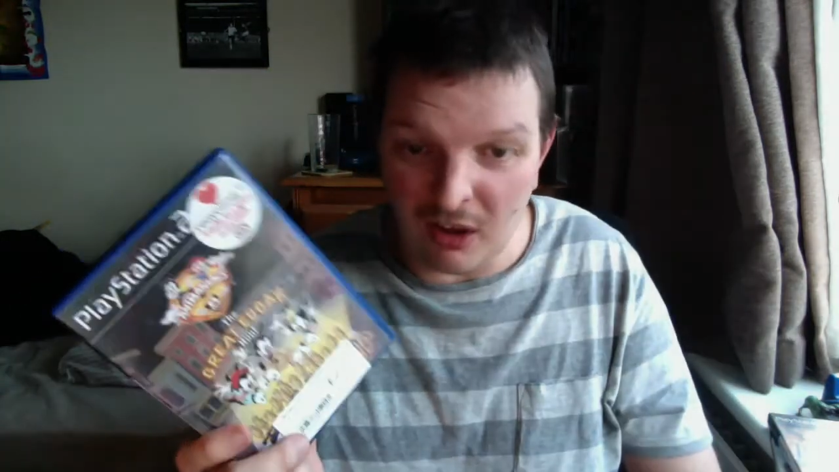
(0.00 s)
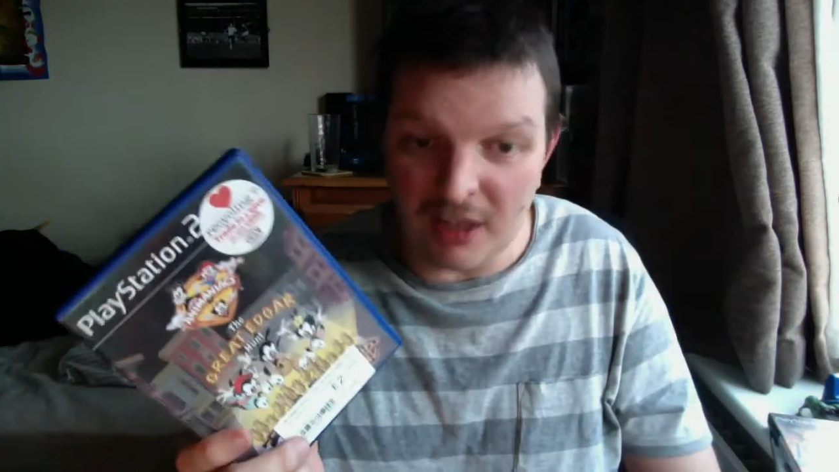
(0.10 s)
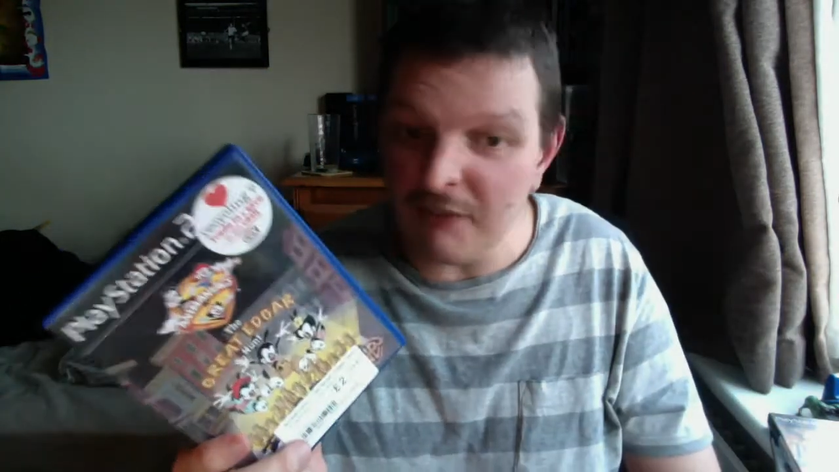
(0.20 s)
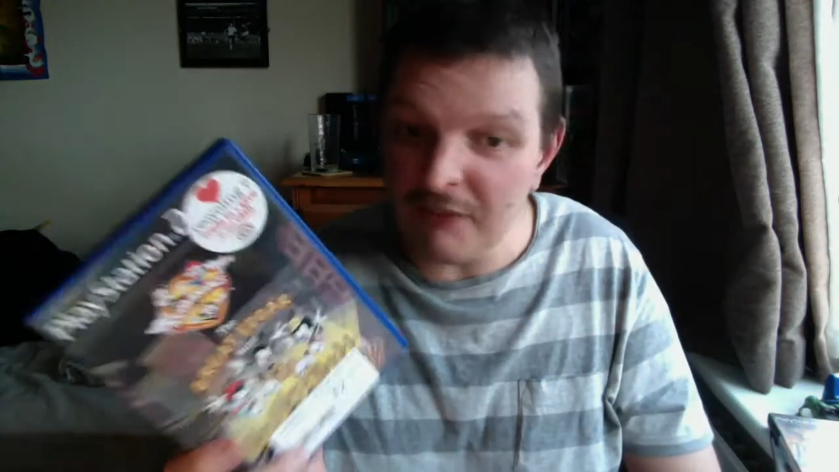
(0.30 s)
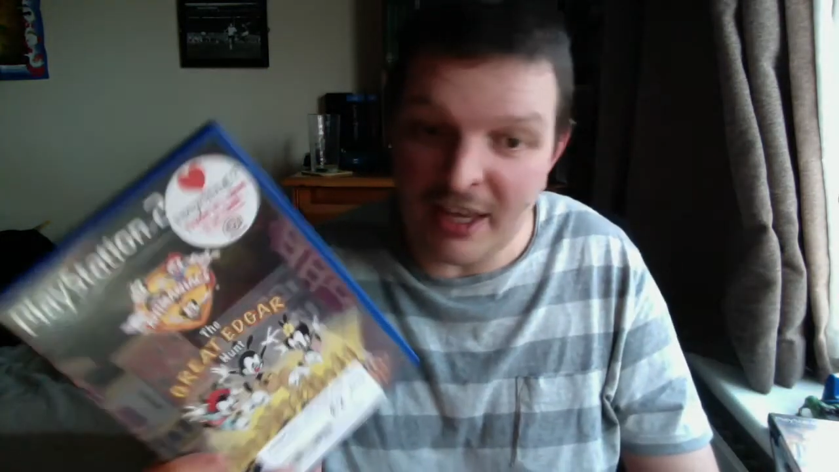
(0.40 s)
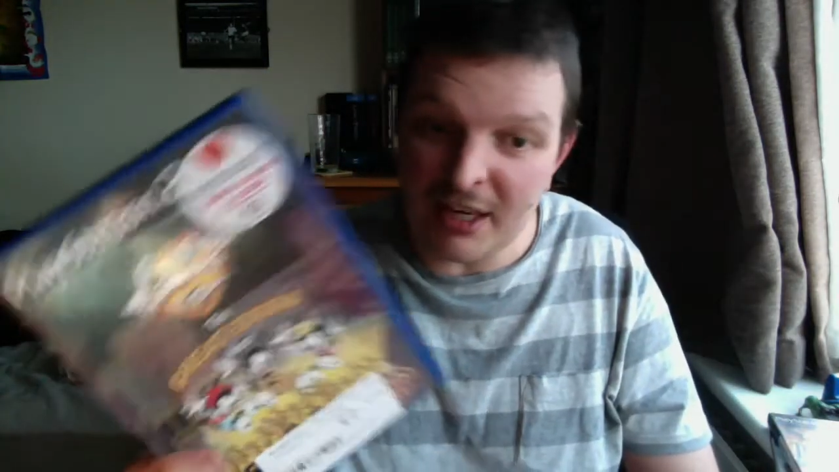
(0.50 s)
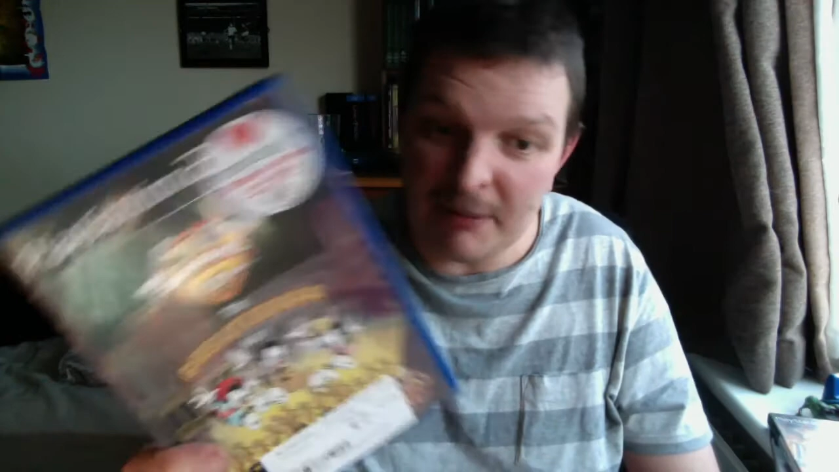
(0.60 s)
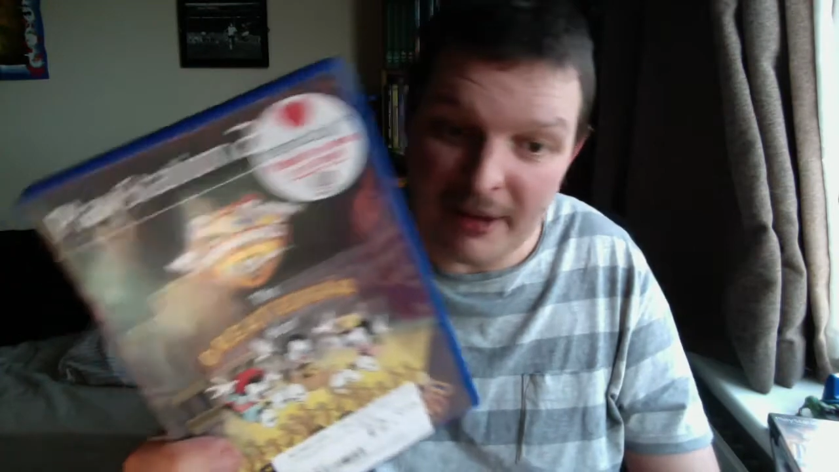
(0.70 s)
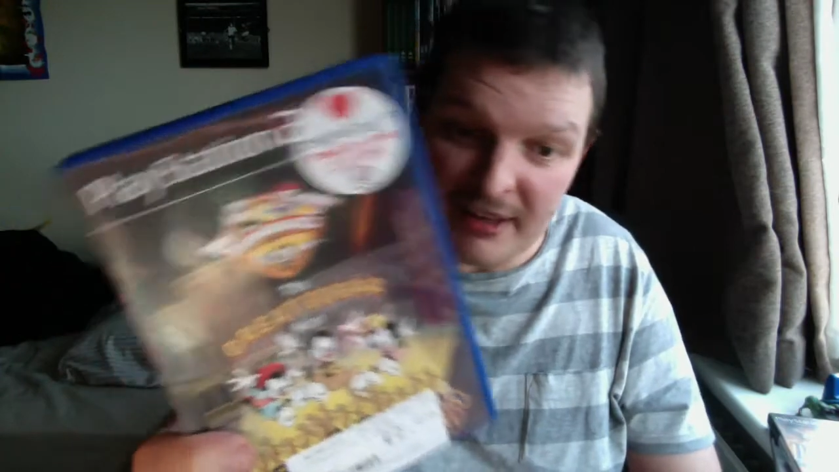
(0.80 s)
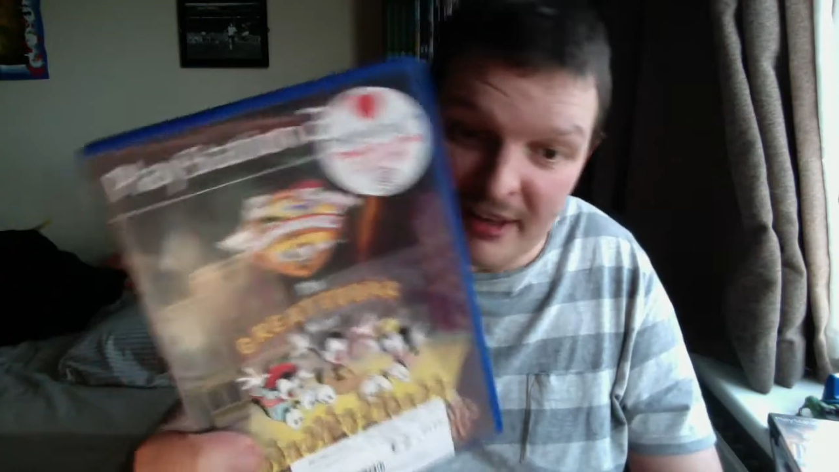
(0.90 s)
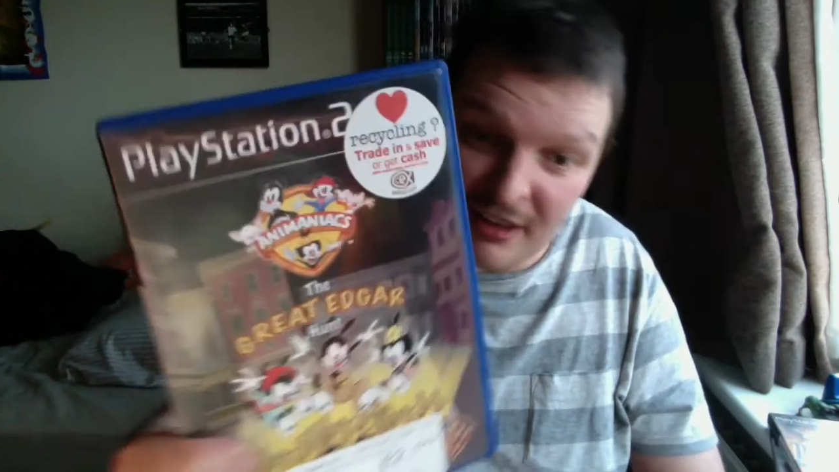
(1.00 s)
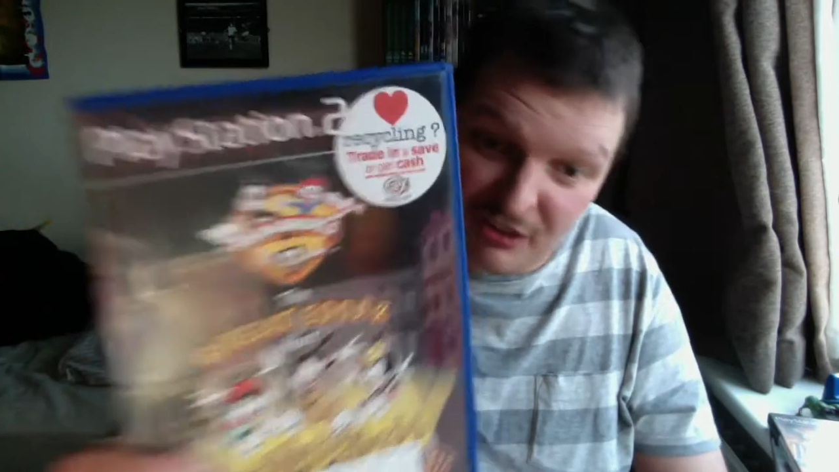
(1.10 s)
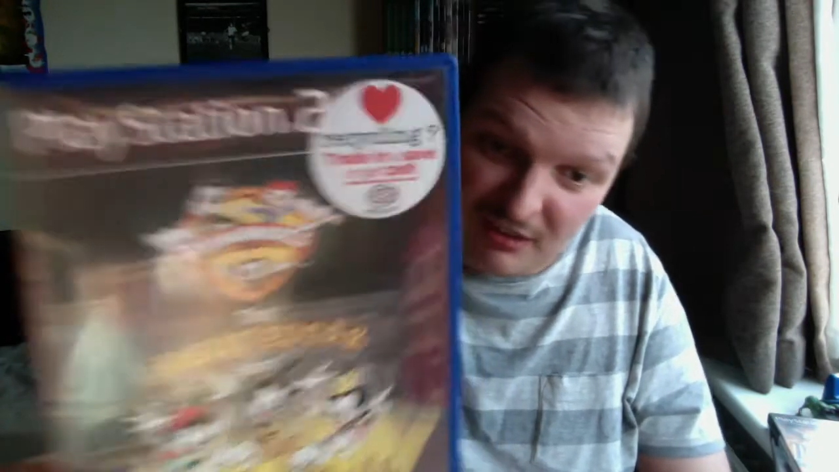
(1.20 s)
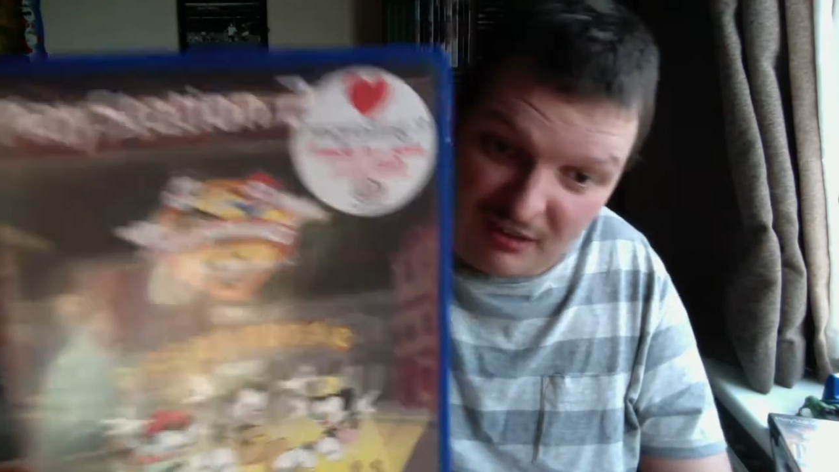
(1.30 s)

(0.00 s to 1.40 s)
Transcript: I love the Animaniacs.